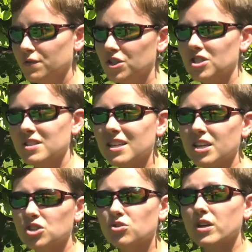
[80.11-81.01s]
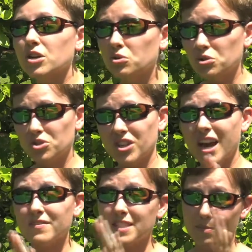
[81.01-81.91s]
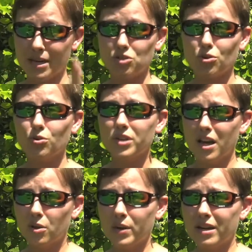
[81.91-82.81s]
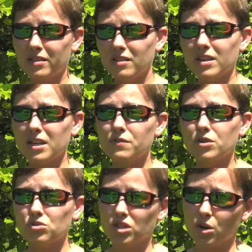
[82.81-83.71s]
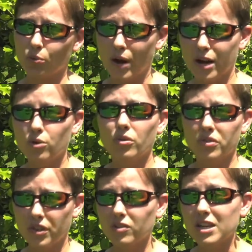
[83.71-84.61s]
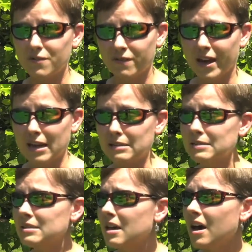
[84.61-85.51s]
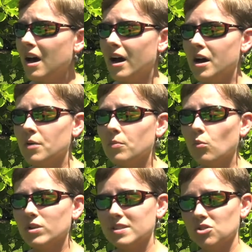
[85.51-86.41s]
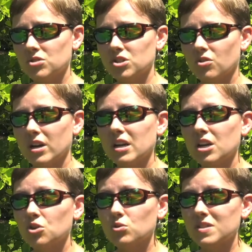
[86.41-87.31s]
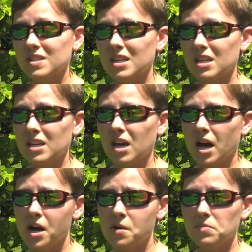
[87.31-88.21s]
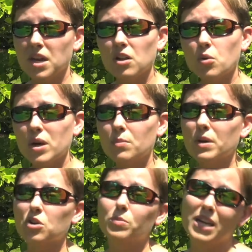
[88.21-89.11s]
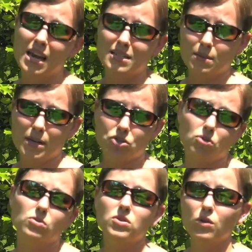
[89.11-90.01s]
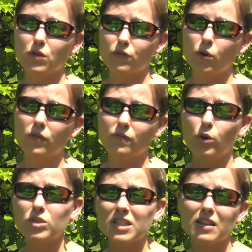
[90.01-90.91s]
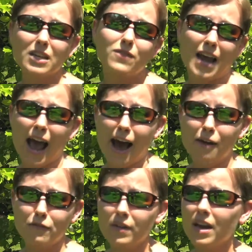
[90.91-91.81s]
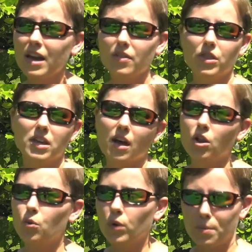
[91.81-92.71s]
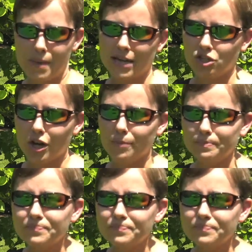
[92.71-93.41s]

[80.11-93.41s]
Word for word: deficiency in a tree, you'll usually have symmetrical yellowing in the leaf, usually around the leaf veins. Um, with citrus greening, you'll see um, yellowing, but it'll be asymmetrical. So if you fo folded the leaf in half, the yellow wouldn't match up.